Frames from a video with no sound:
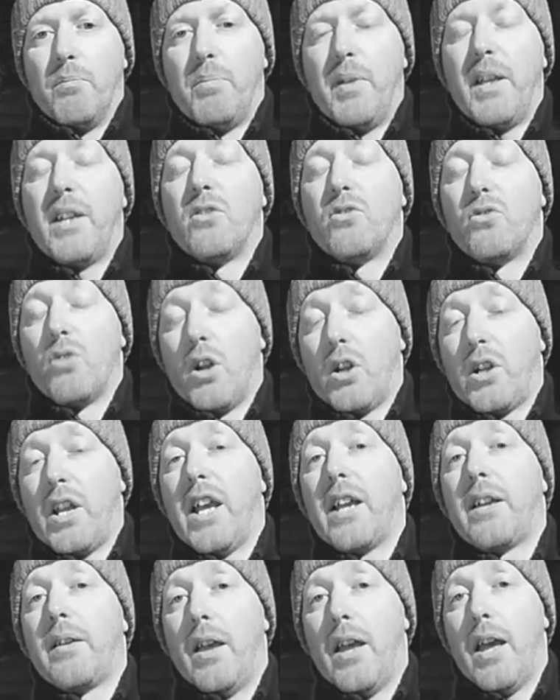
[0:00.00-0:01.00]
big drug
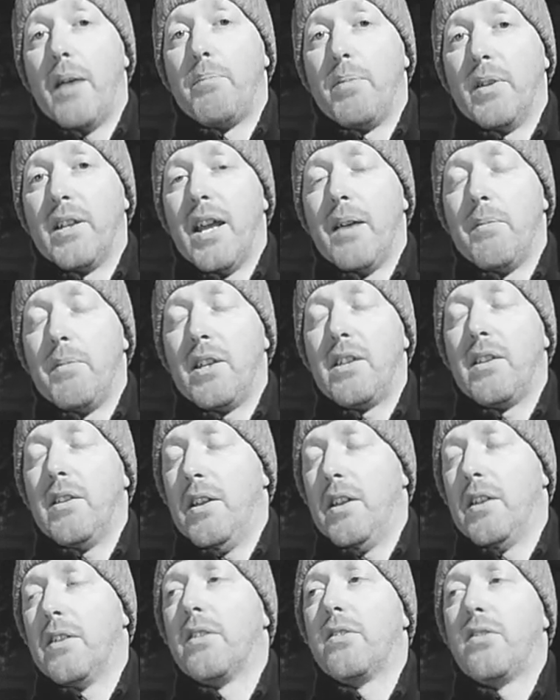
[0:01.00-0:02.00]
epidemic
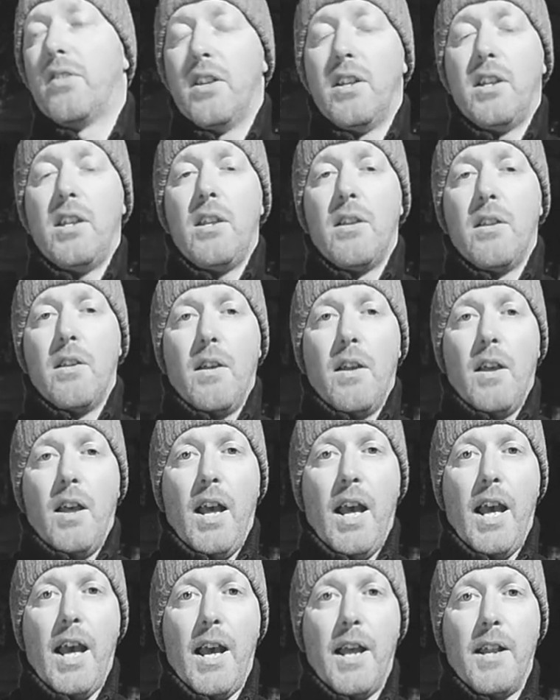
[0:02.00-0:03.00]
in the city,
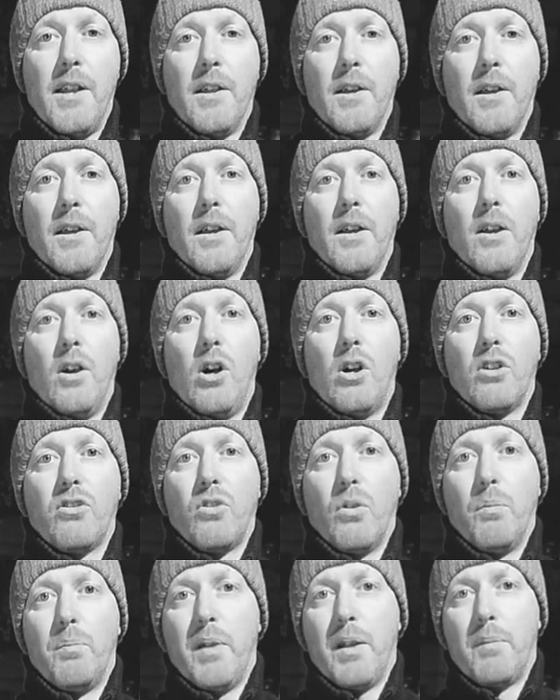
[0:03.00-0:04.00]
and
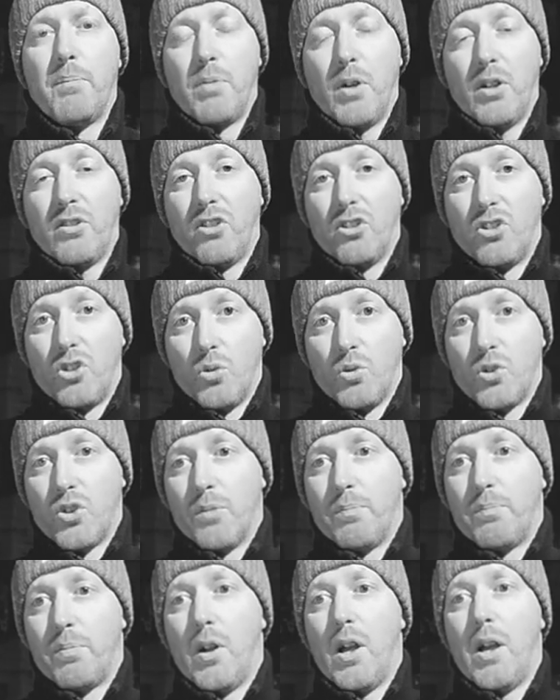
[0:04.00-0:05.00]
also a big
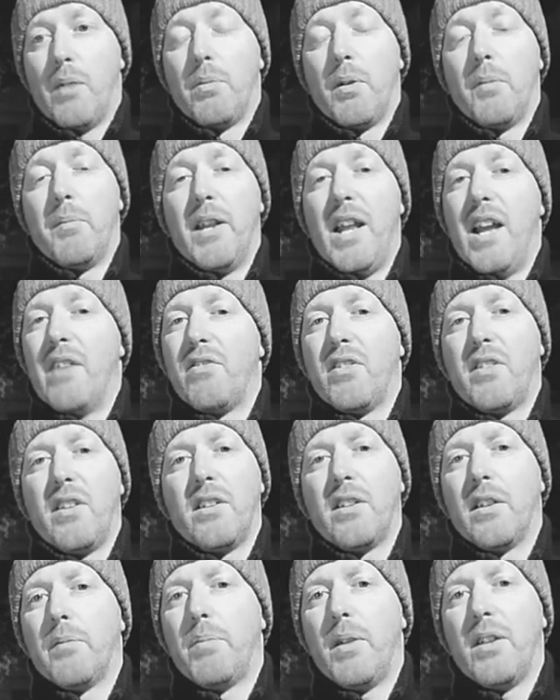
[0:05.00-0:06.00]
prostitution problem, and
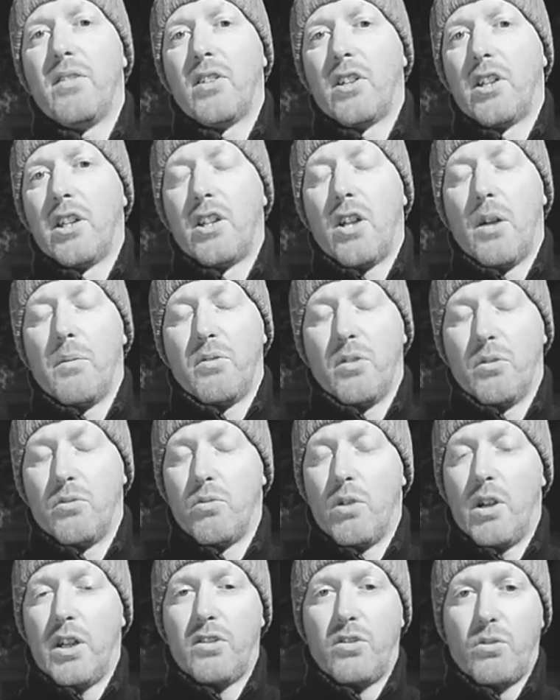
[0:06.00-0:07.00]
everything that basically comes with
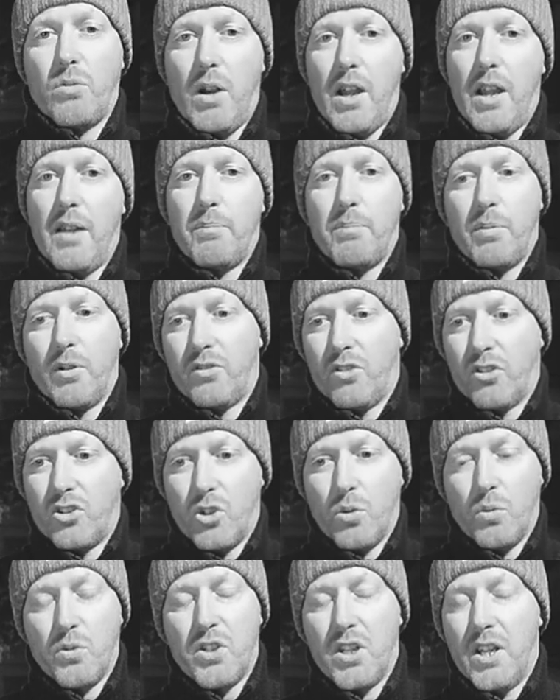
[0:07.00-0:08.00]
drugs, crime,
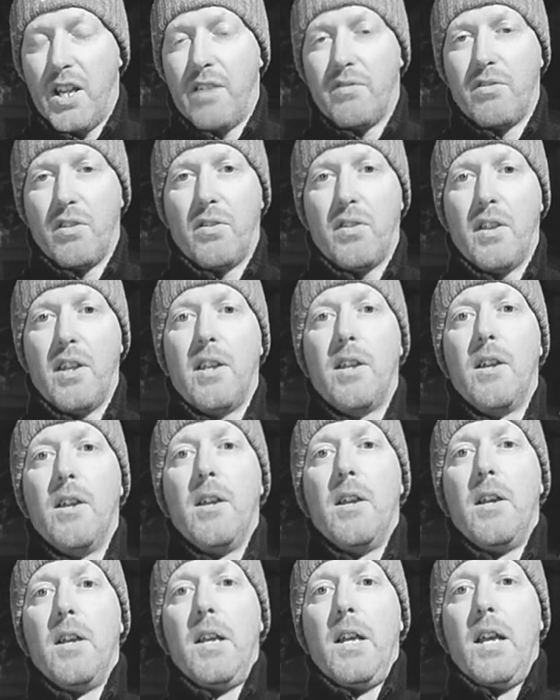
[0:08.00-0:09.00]
prostitution, everything.
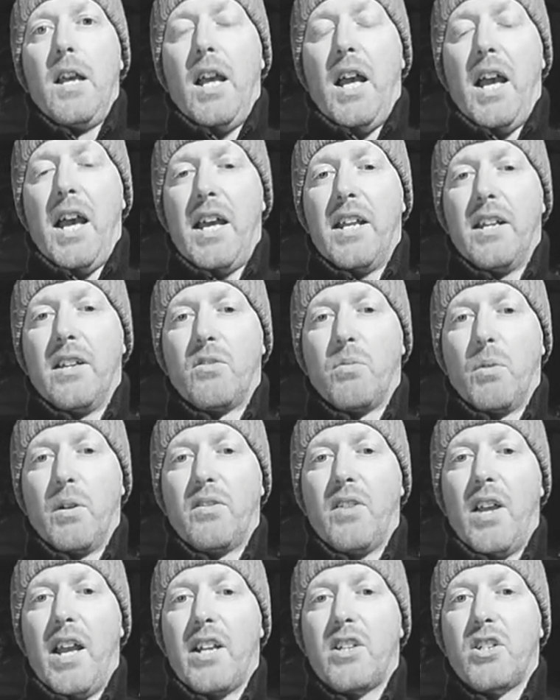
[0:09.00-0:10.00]
And it
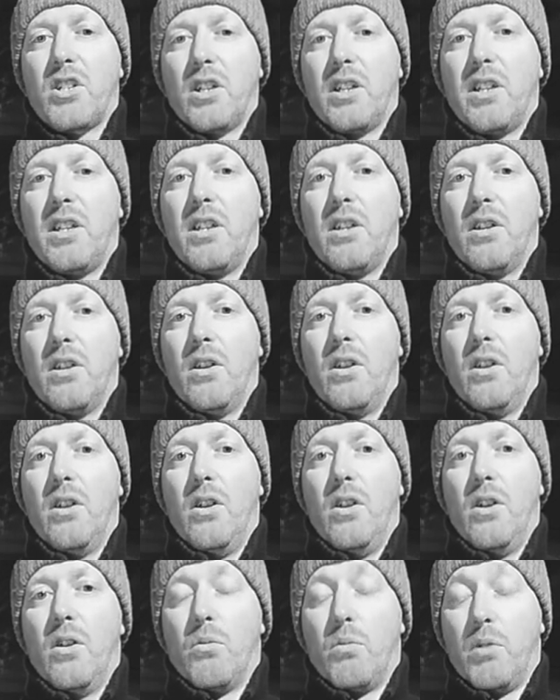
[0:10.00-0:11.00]
was actually
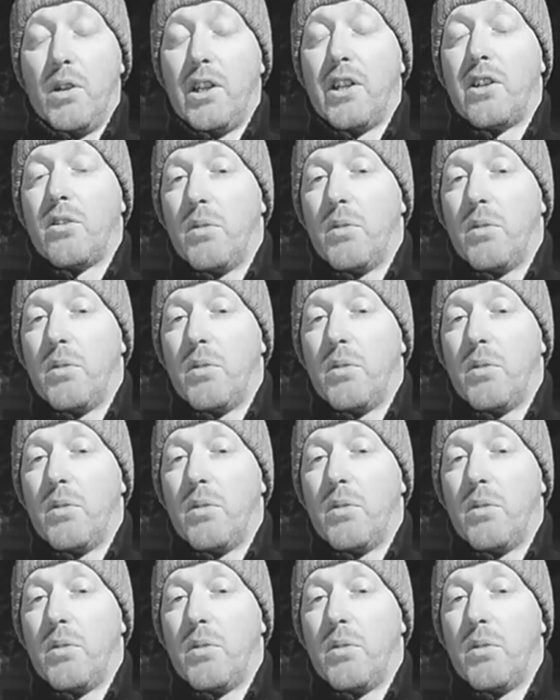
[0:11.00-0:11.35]
a really